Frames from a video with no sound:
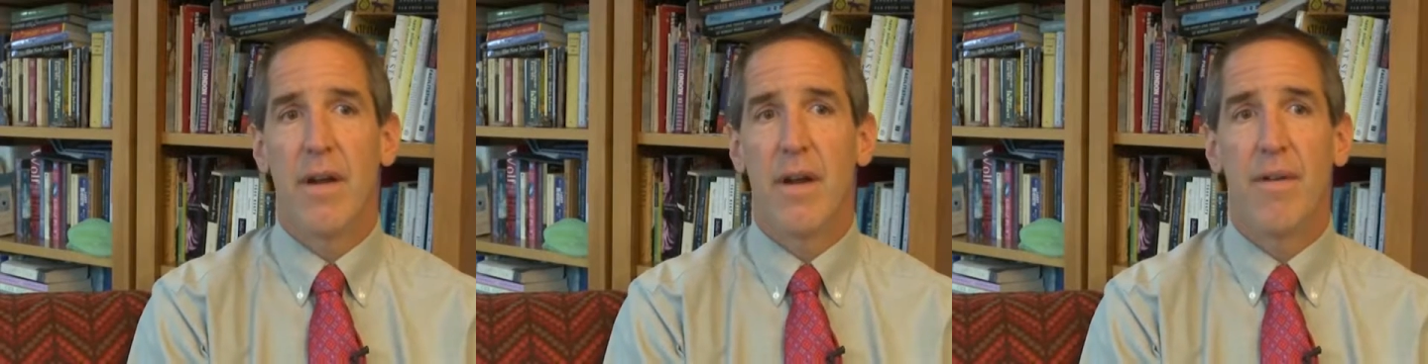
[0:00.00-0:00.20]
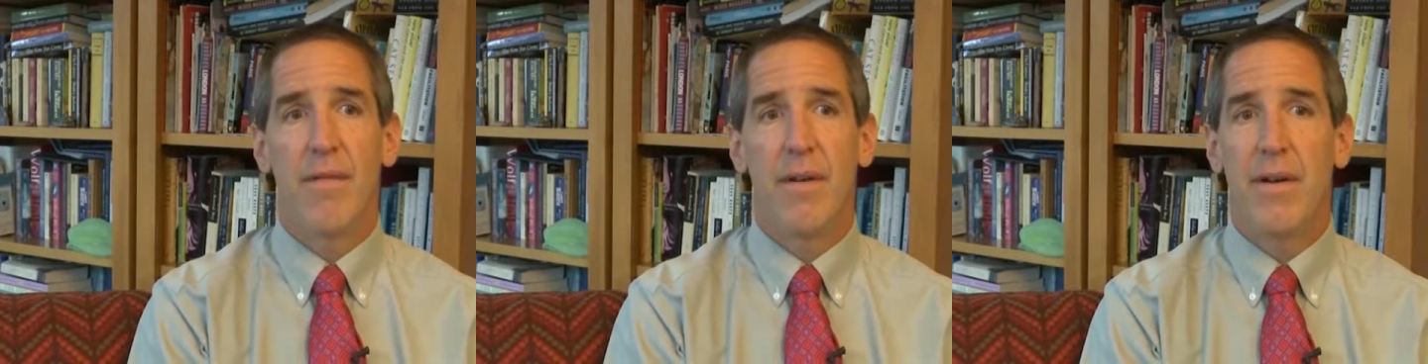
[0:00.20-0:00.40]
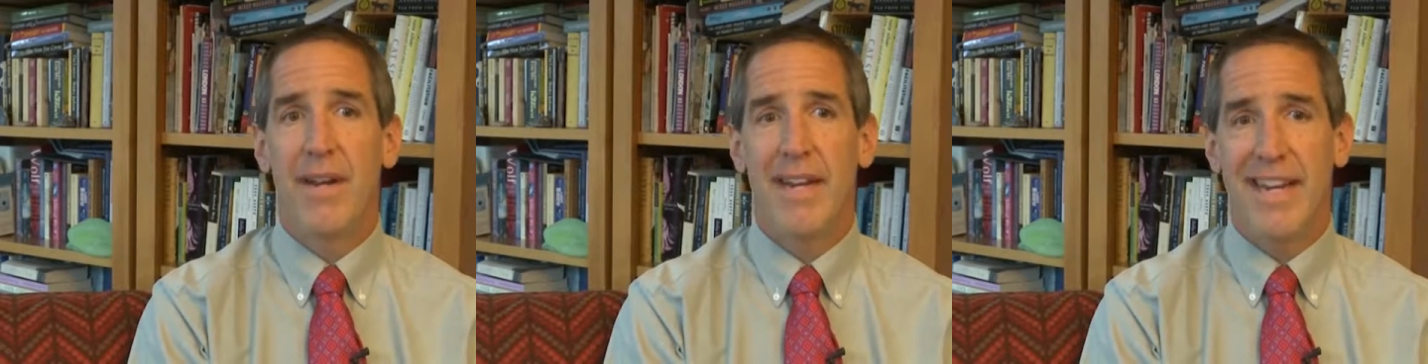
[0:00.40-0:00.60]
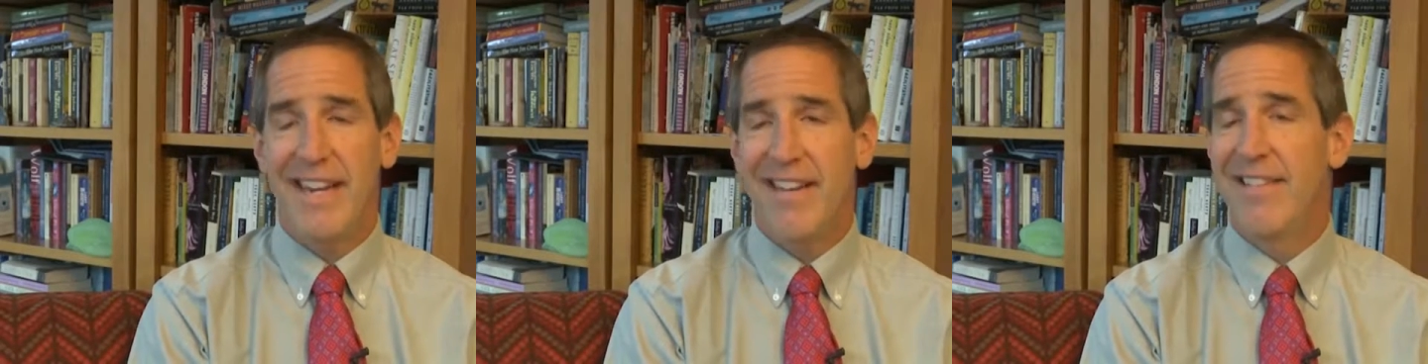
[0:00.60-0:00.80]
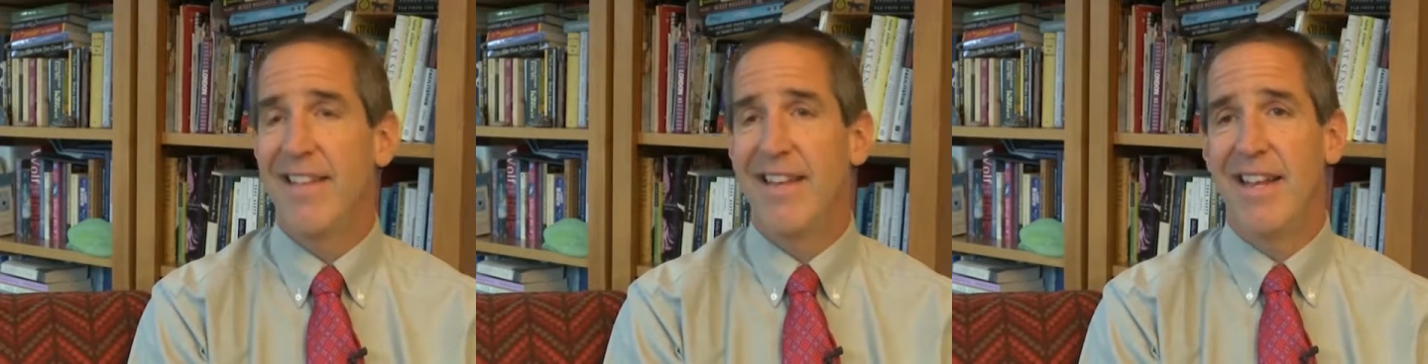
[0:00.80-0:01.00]
are very
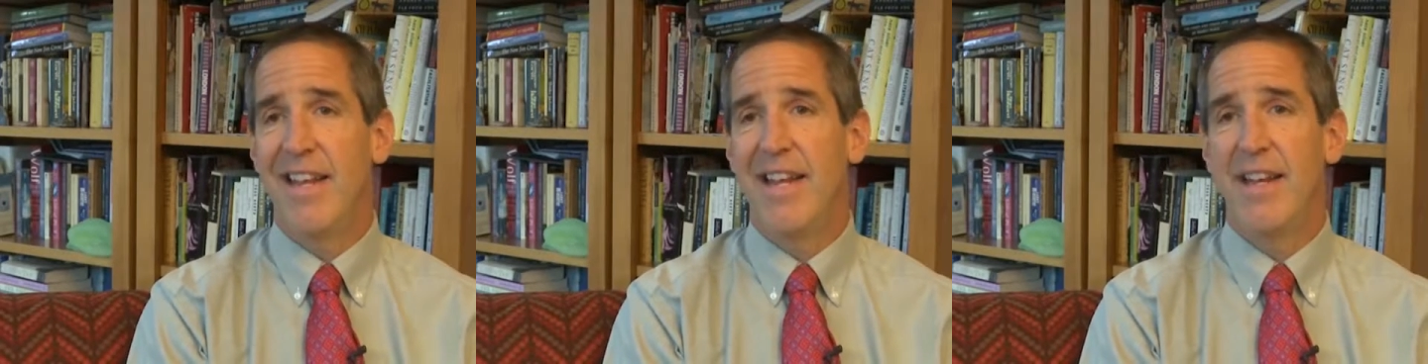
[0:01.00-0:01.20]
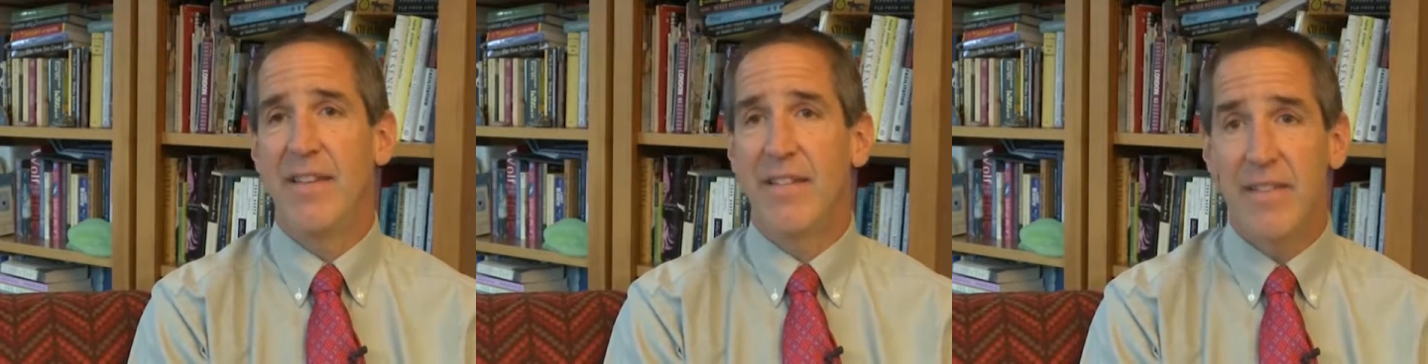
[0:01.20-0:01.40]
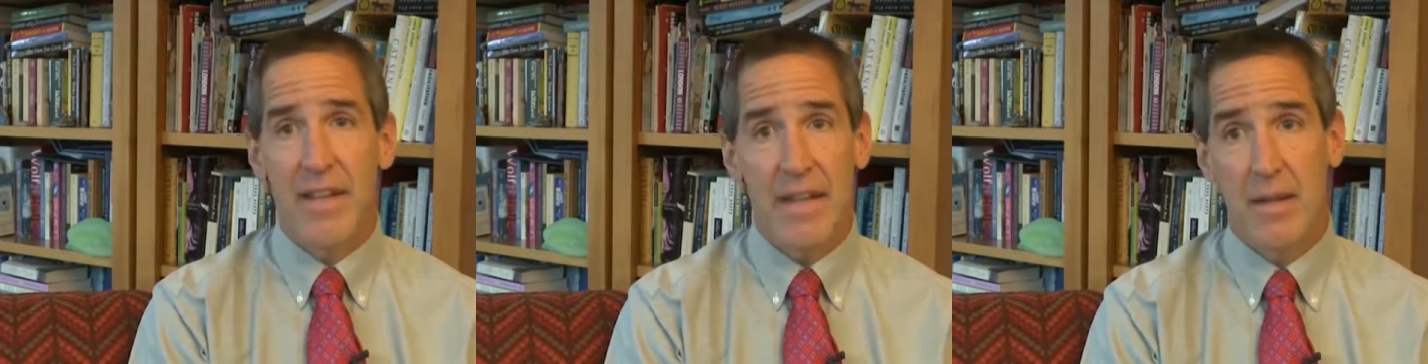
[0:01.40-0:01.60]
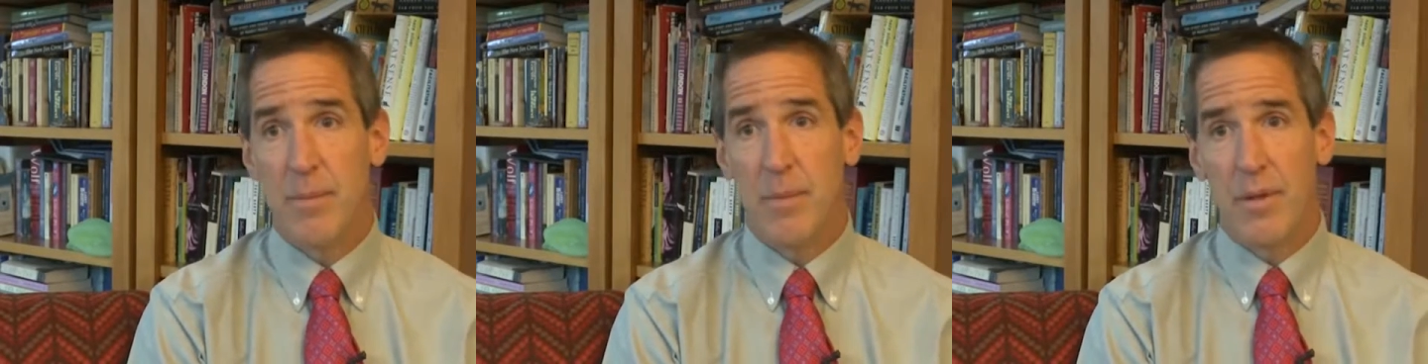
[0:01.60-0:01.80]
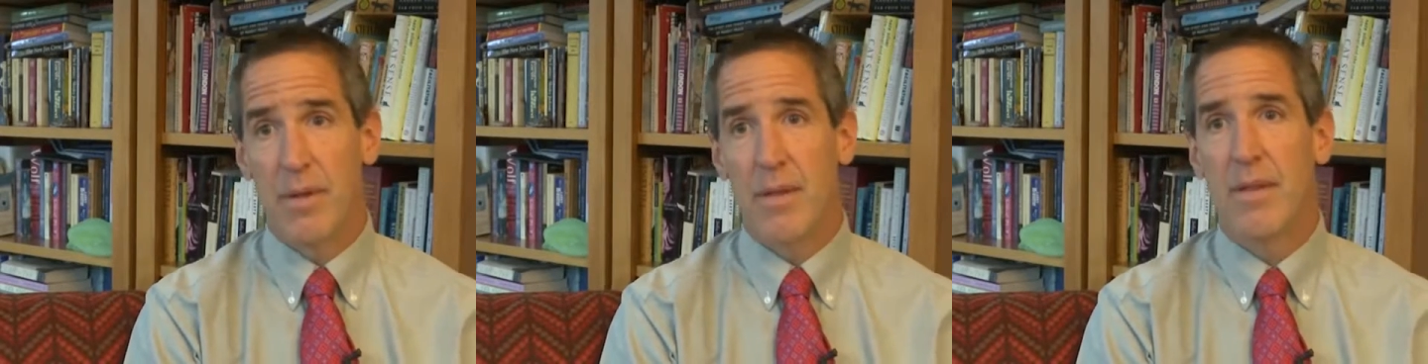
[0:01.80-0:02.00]
easily
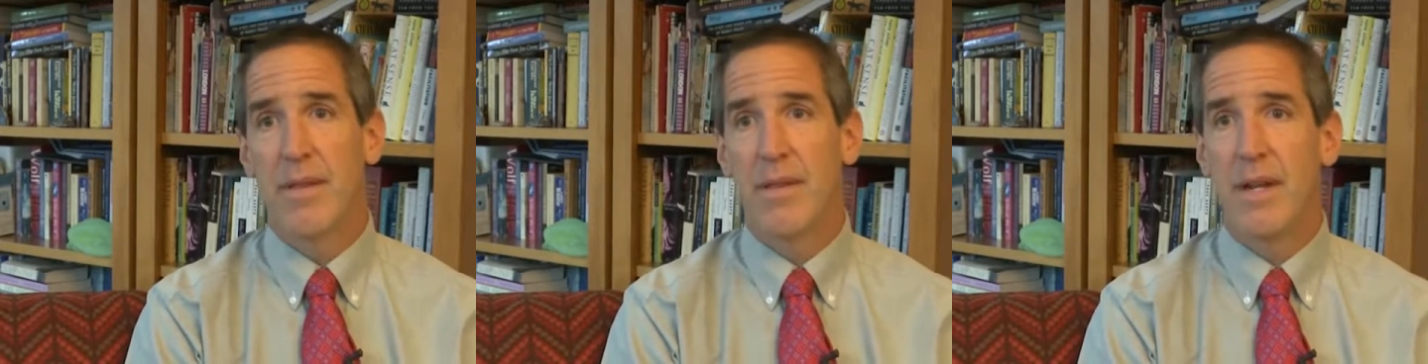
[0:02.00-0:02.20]
concealable.